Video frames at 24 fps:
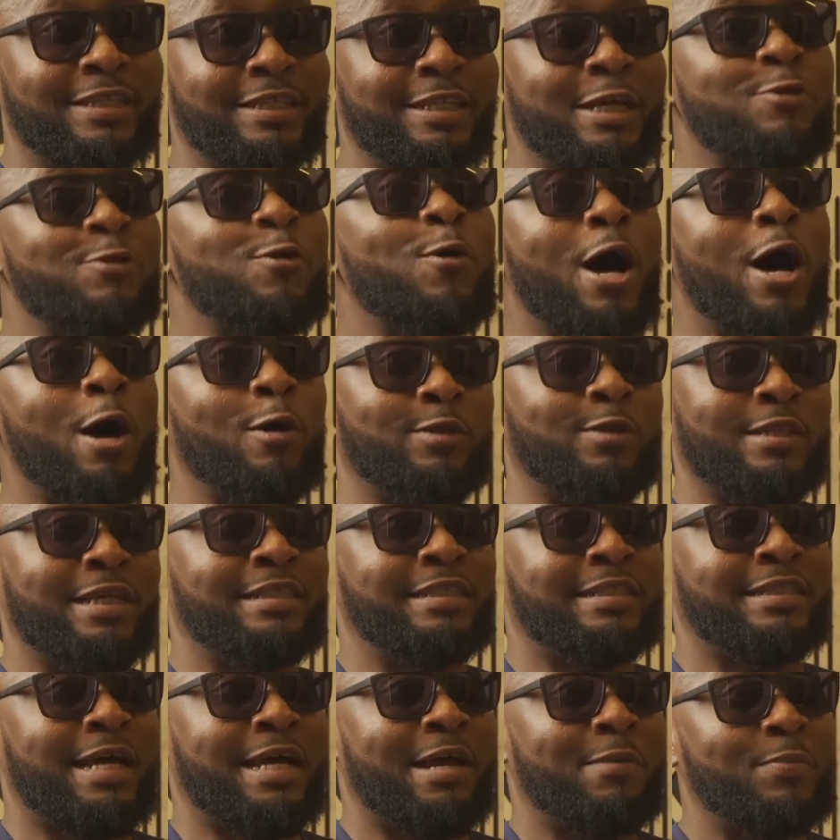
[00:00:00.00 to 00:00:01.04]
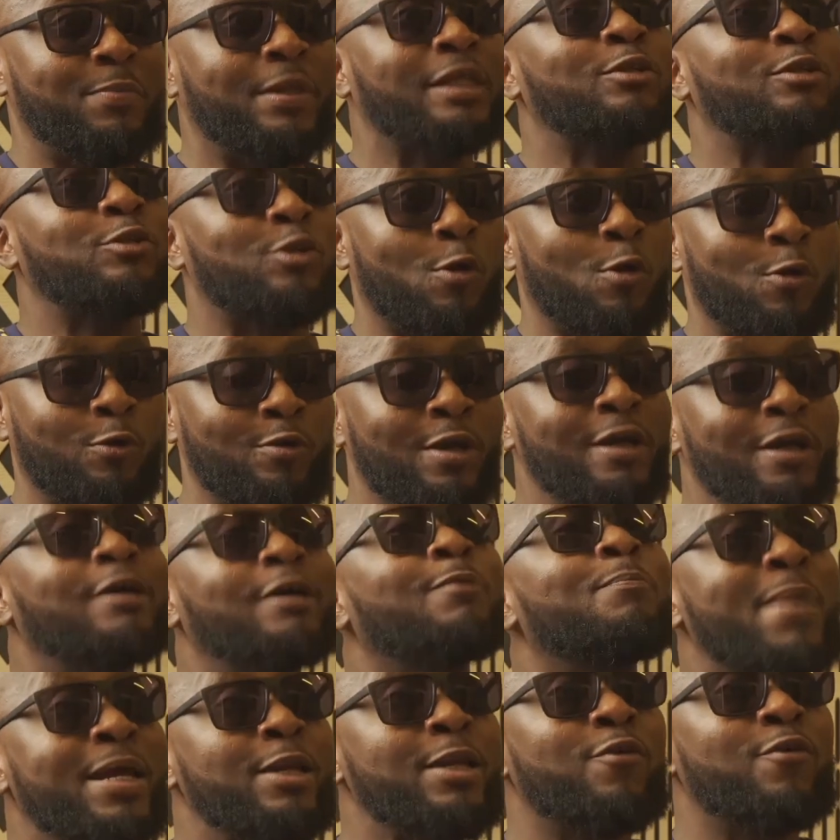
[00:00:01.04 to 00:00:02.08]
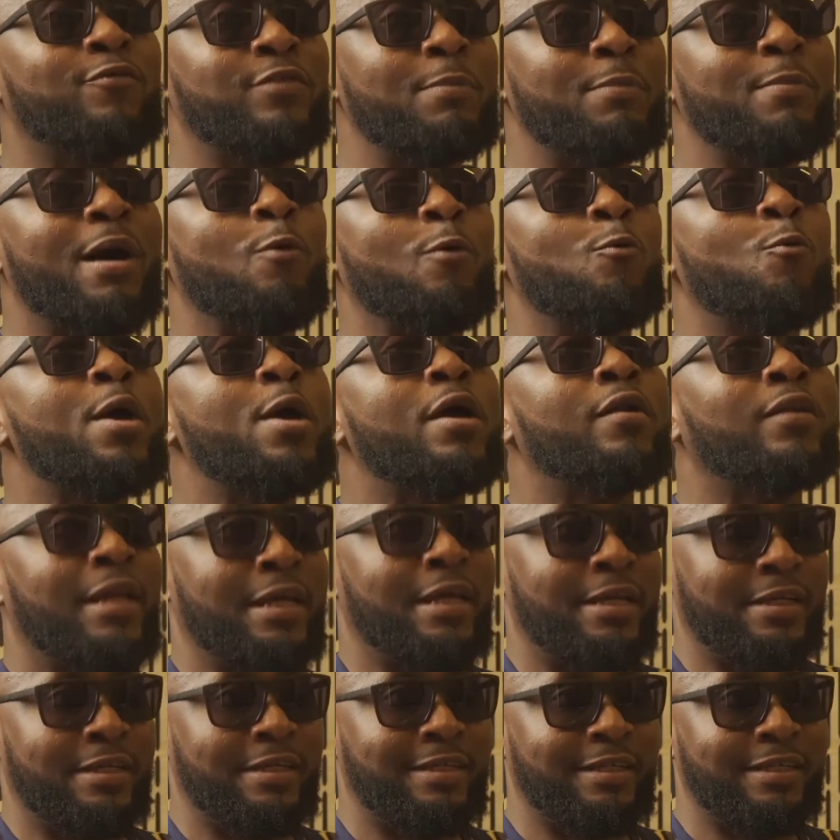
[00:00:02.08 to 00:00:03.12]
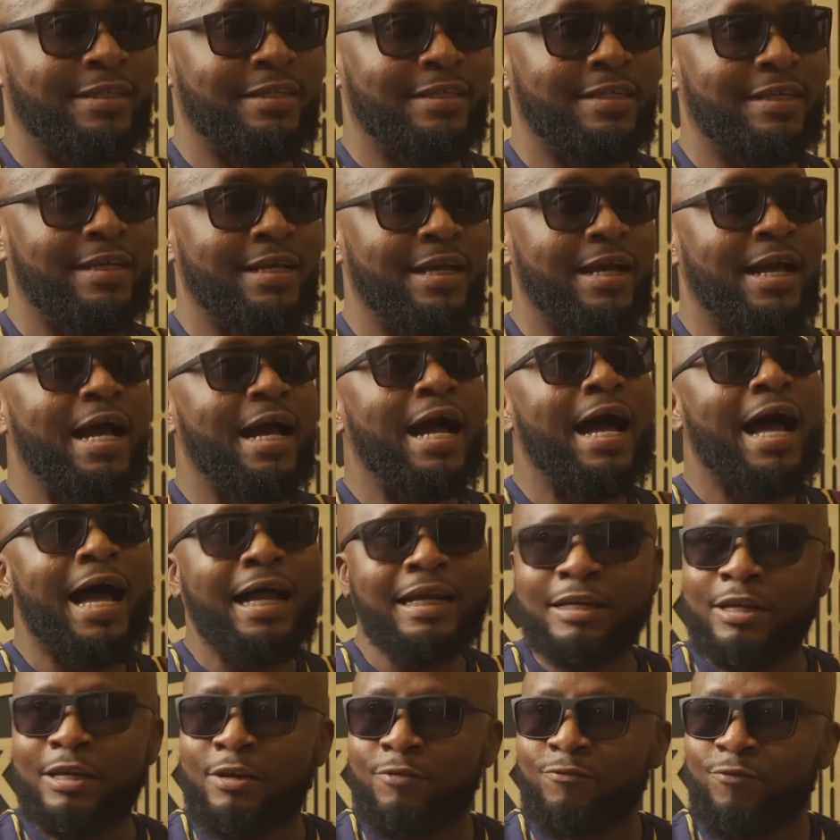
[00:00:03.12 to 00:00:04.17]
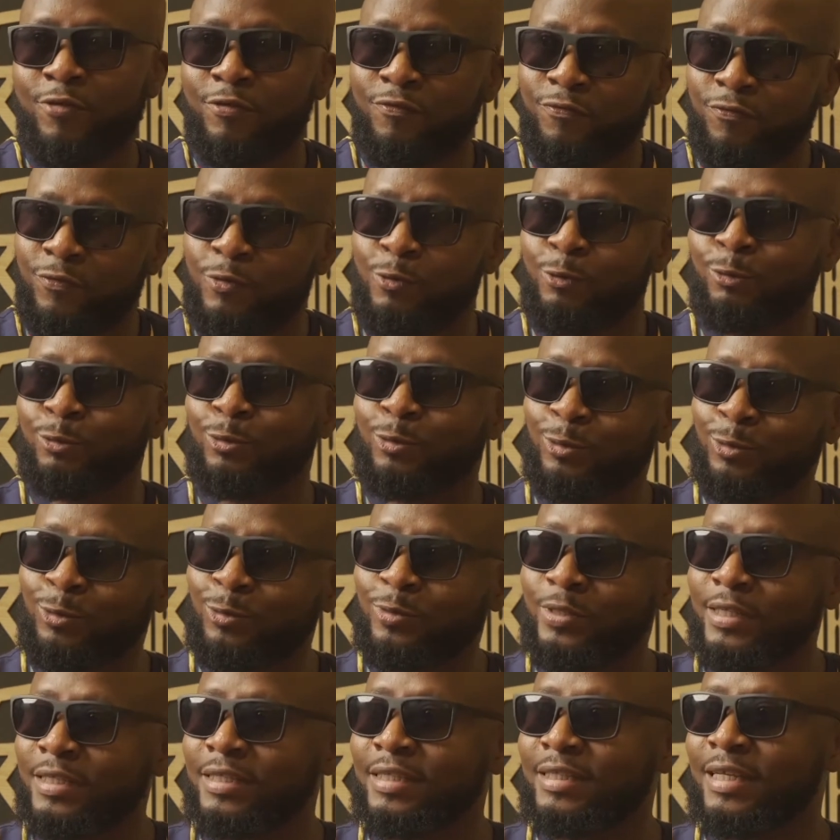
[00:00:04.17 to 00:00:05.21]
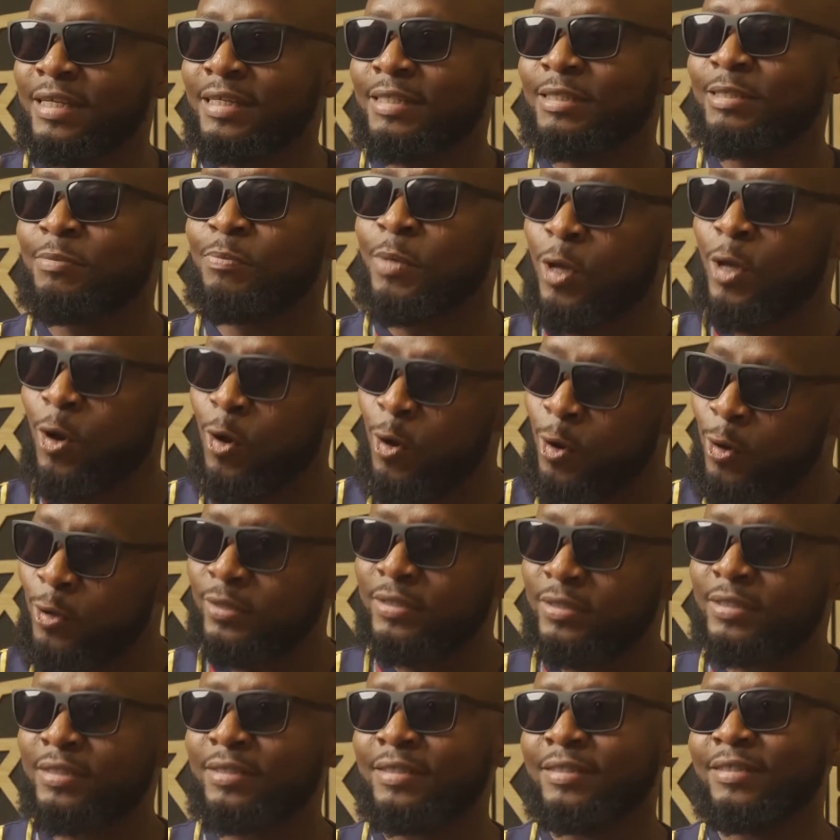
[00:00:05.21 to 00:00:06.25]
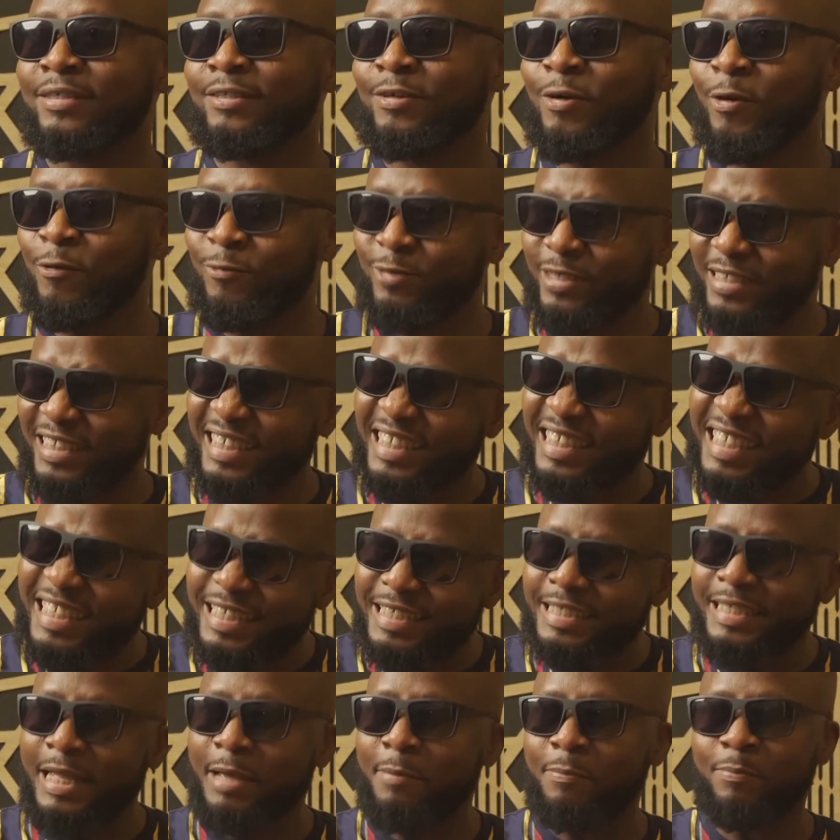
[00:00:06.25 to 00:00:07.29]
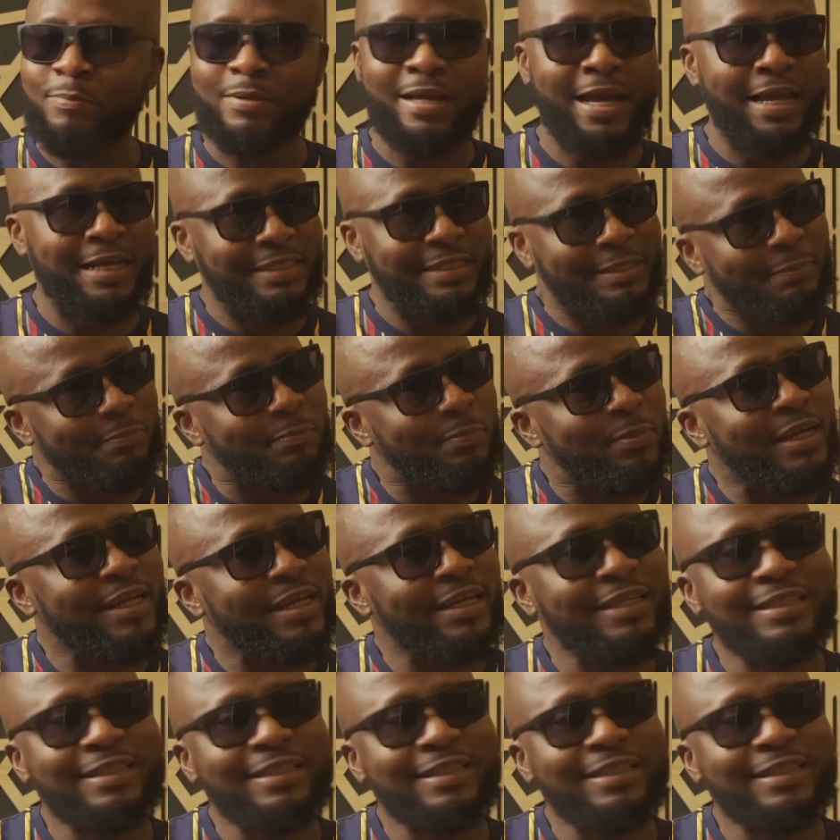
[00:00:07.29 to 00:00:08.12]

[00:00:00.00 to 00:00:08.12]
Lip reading: They know how things are being done. Many of them are well learned. And they refuse to do these things because of the system that is in place.